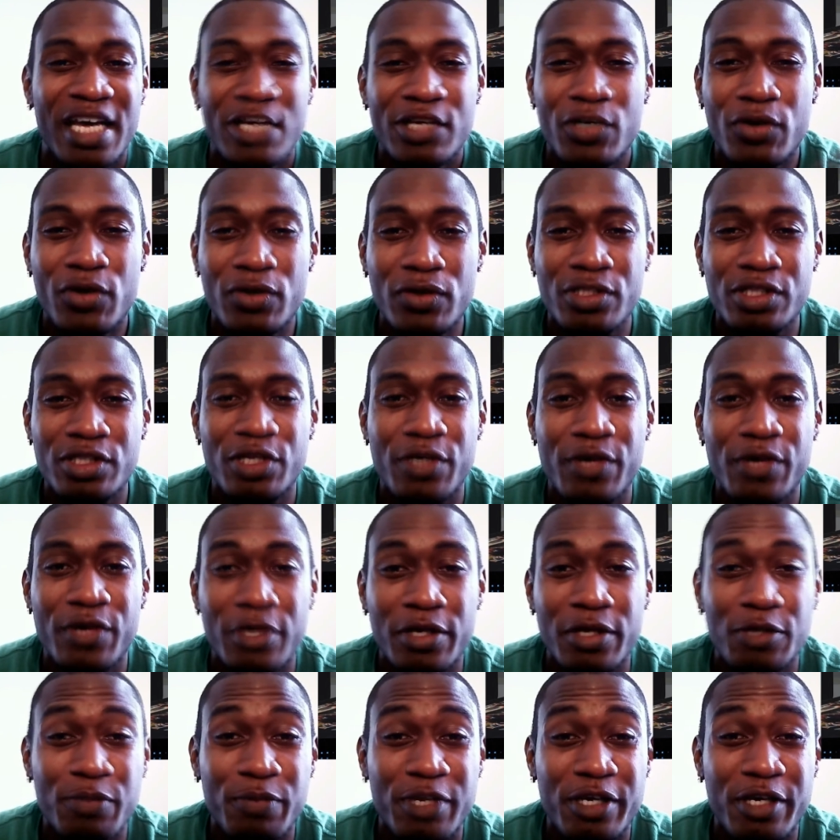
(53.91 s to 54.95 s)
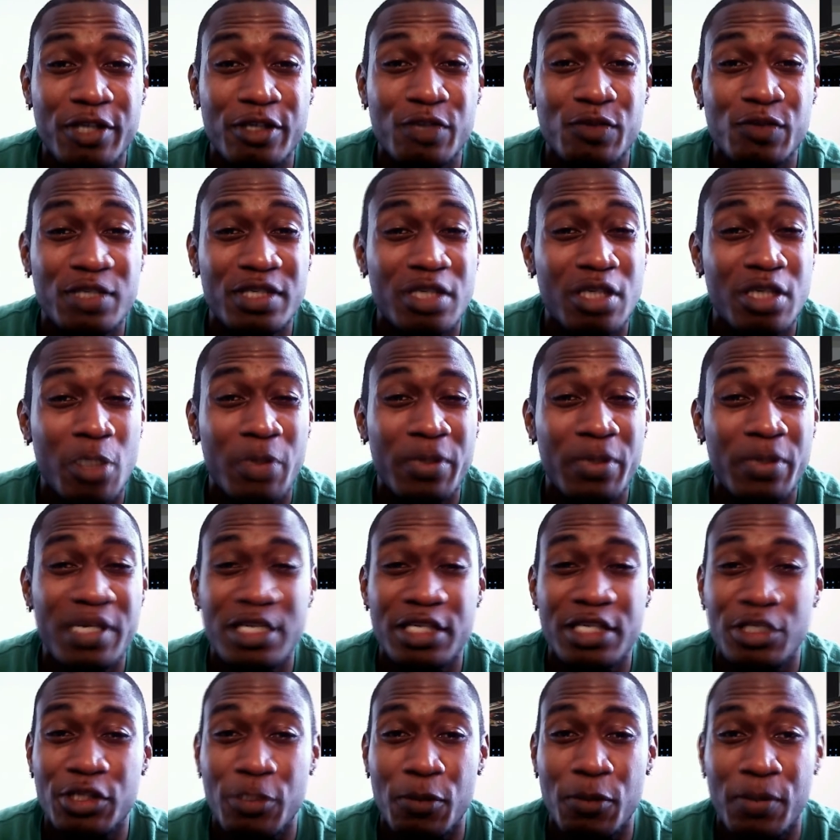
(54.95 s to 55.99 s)
Dual stereo speakers with Dolby
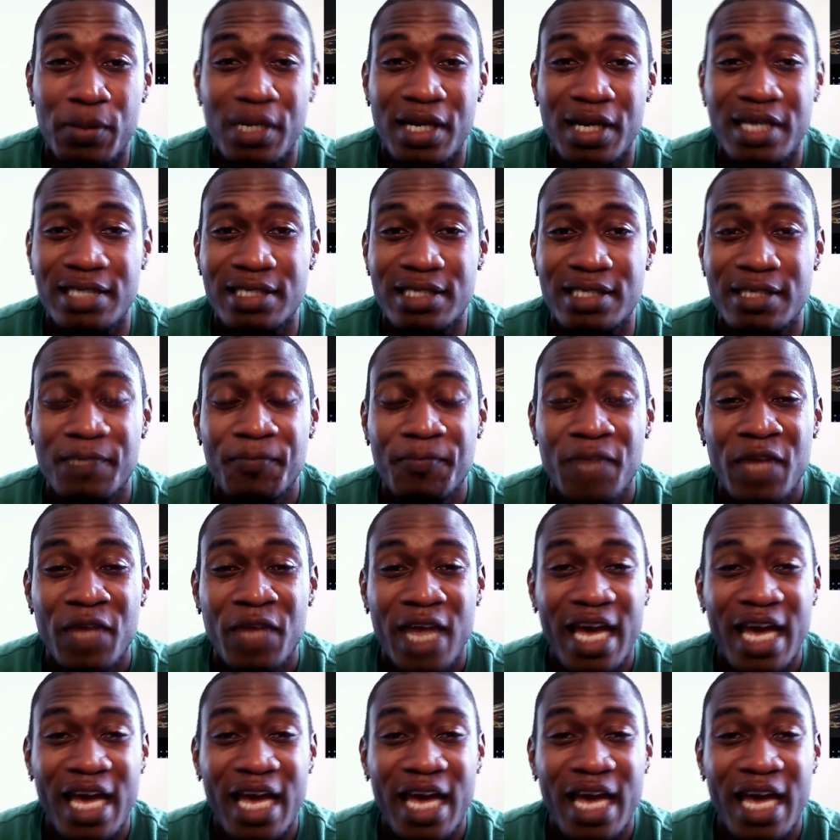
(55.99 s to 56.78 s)
Digital Plus,